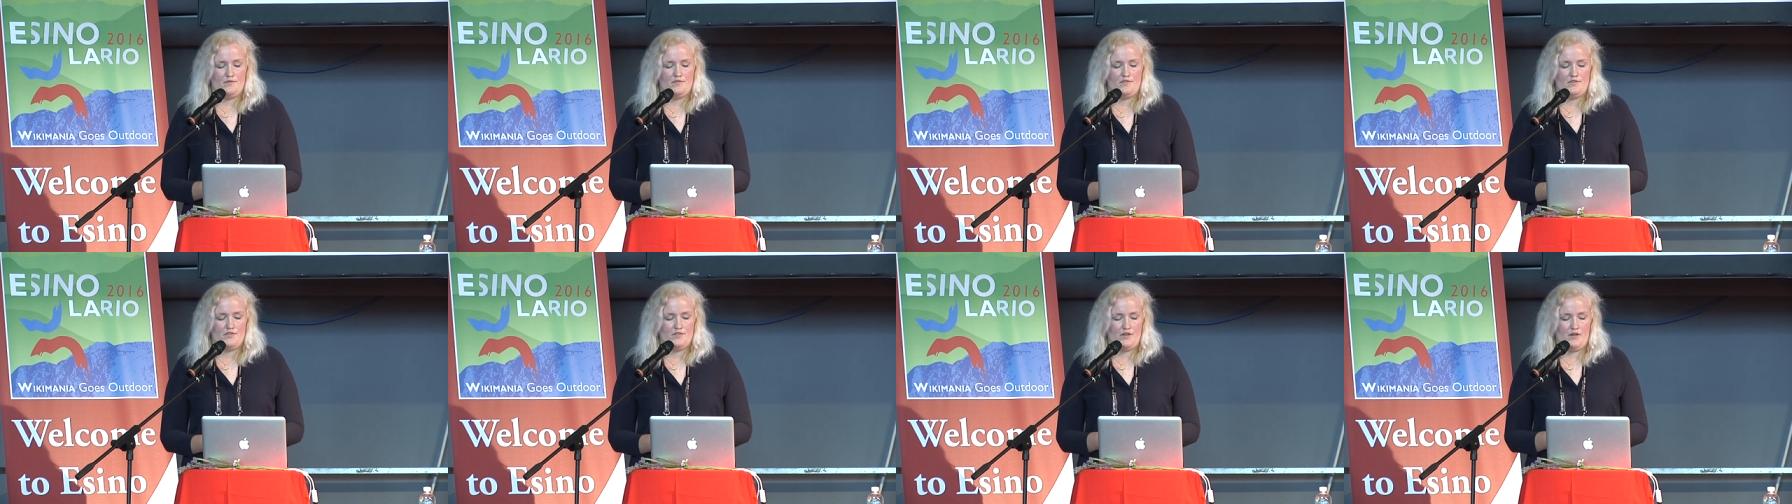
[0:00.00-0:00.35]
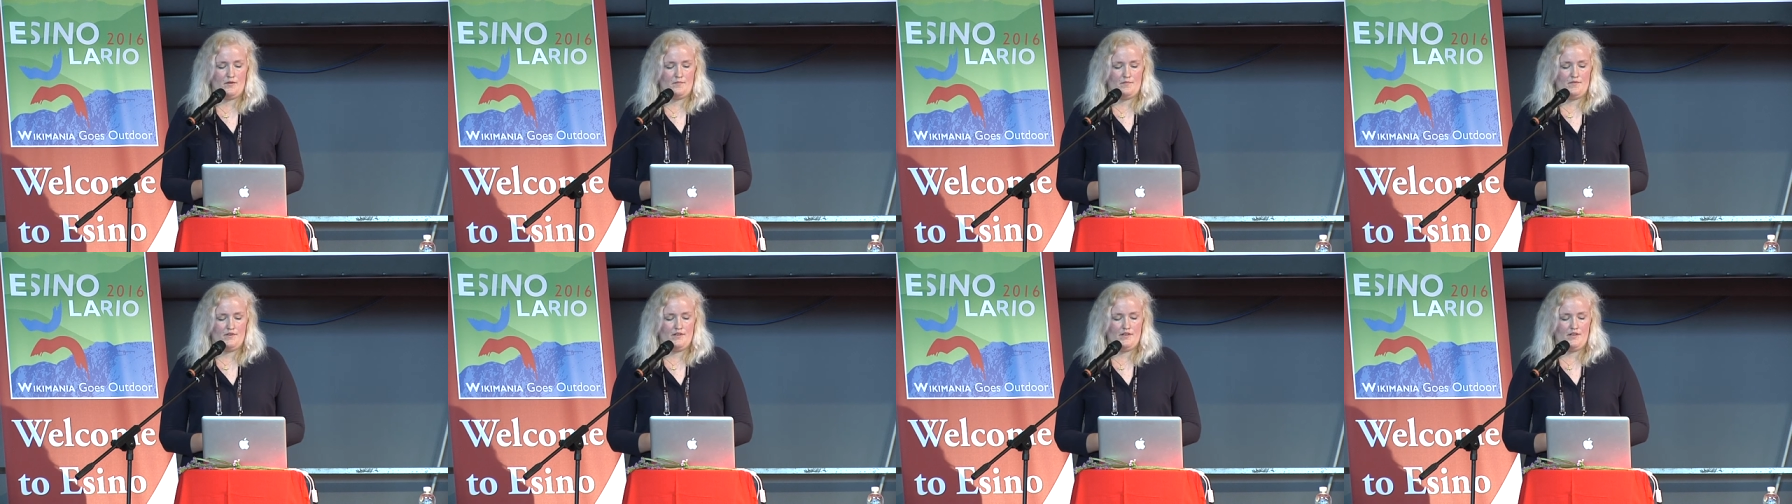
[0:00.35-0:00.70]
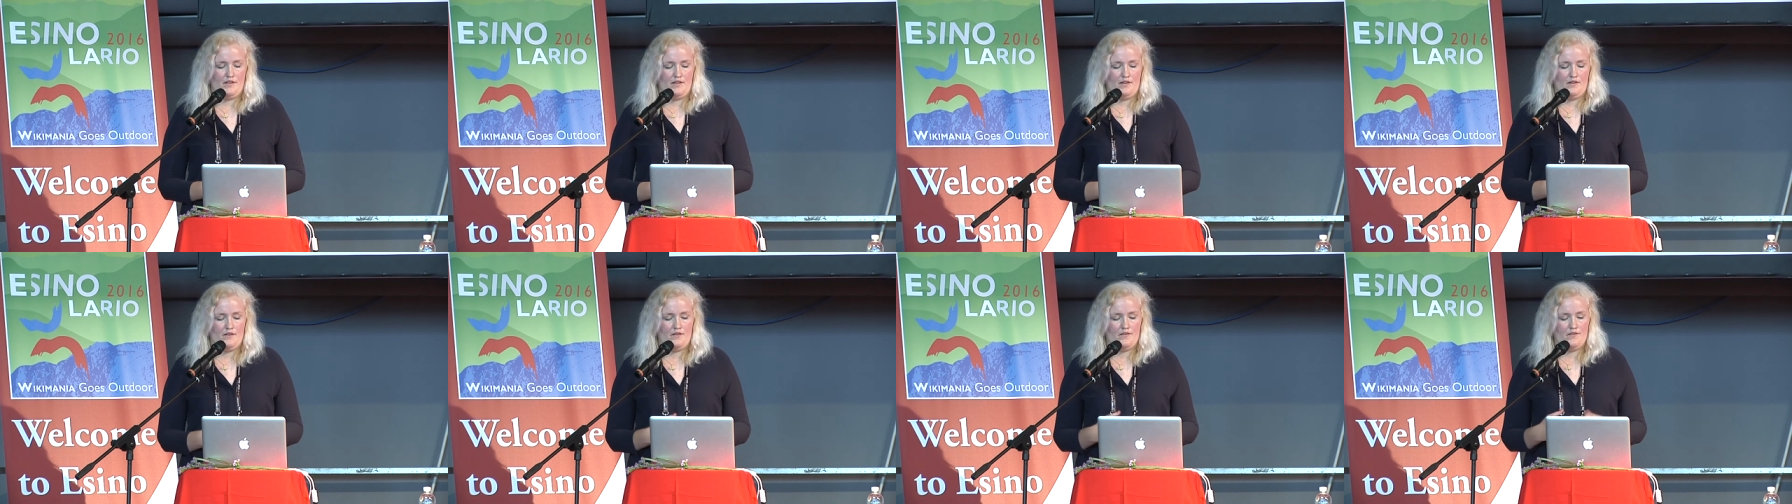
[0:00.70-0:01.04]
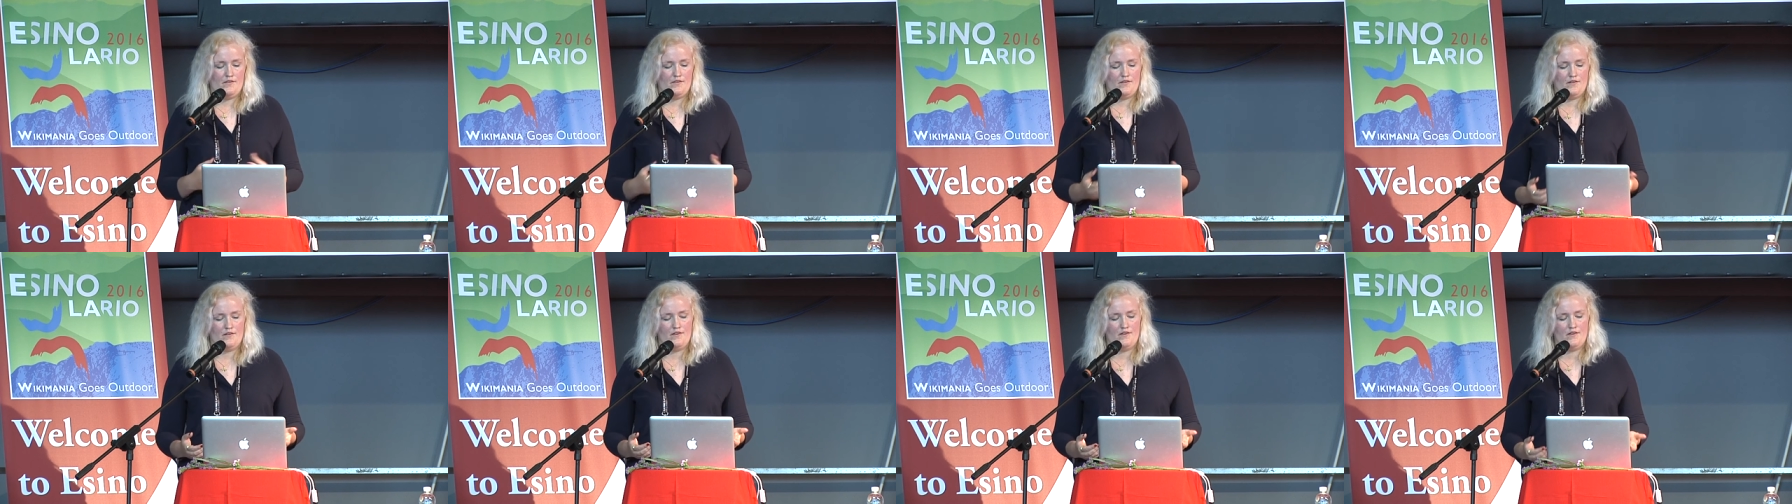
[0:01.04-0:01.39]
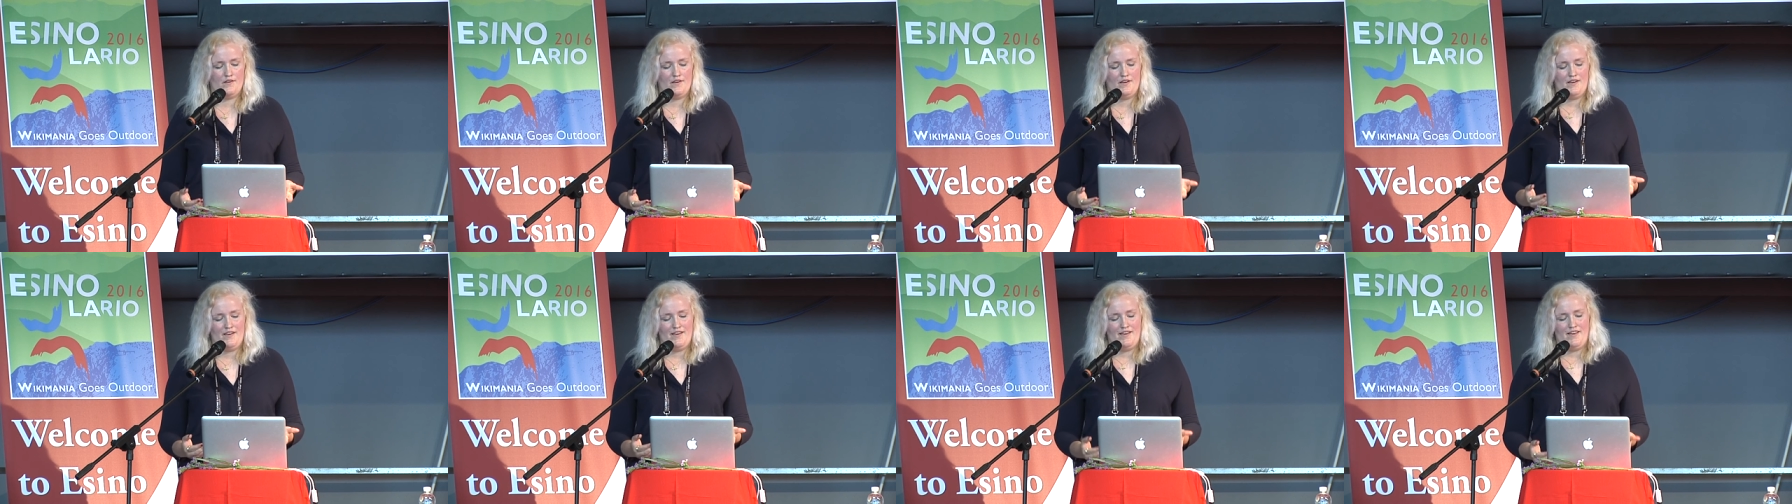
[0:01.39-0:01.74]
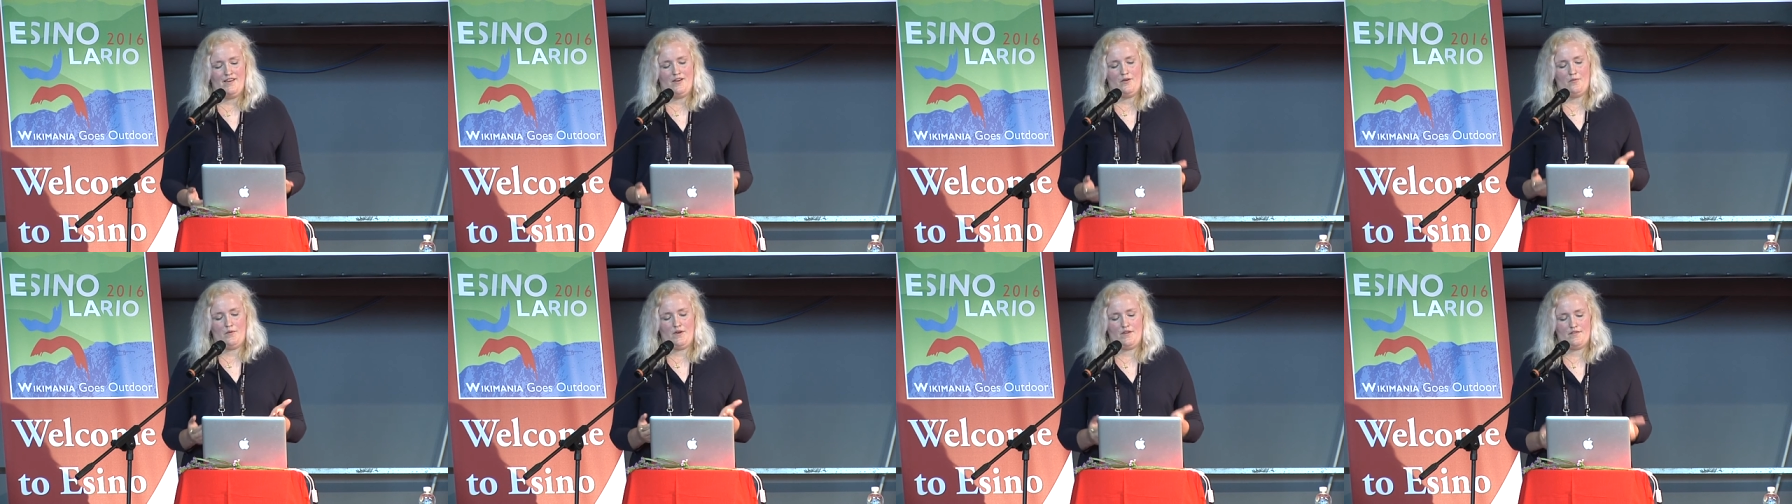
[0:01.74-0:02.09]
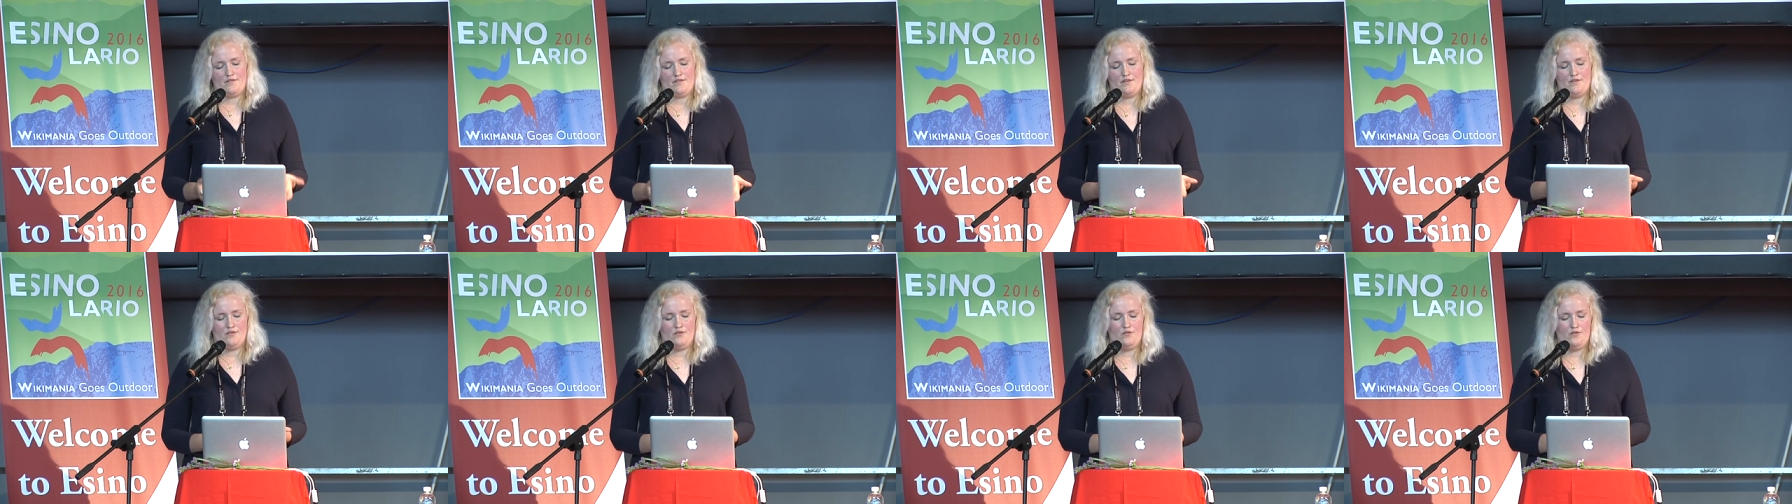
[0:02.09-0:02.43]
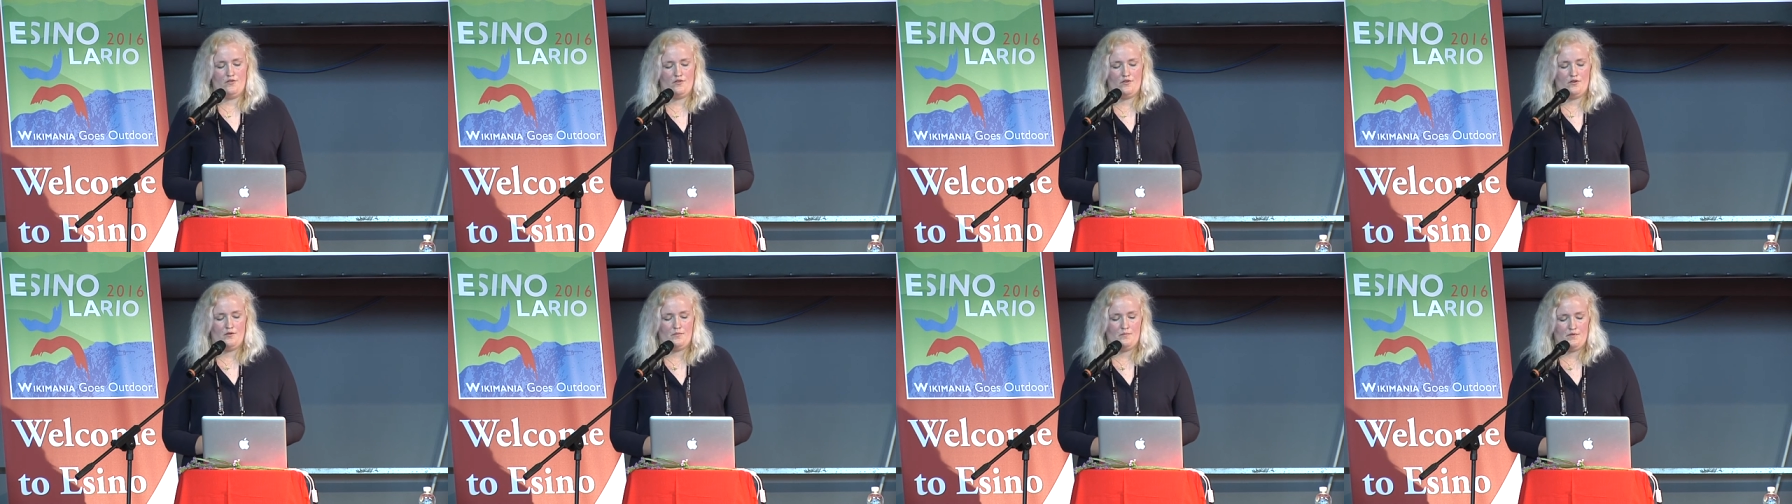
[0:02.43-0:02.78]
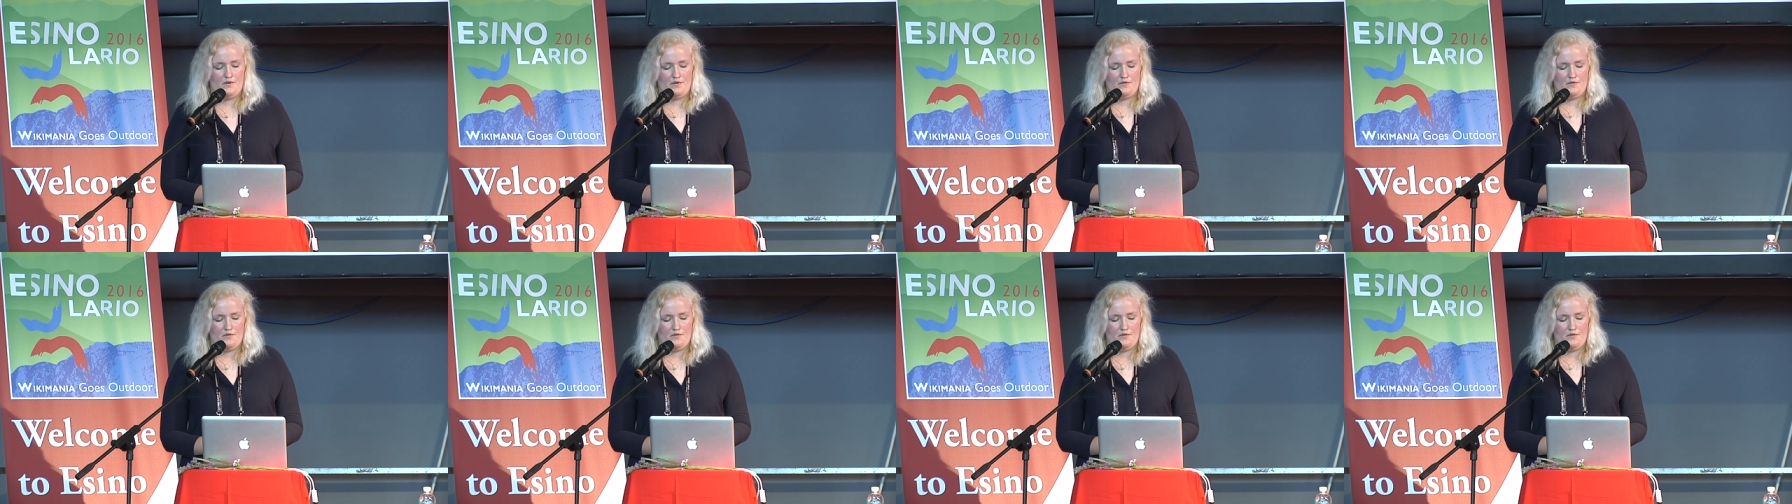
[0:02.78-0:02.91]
Germany, Western Europe,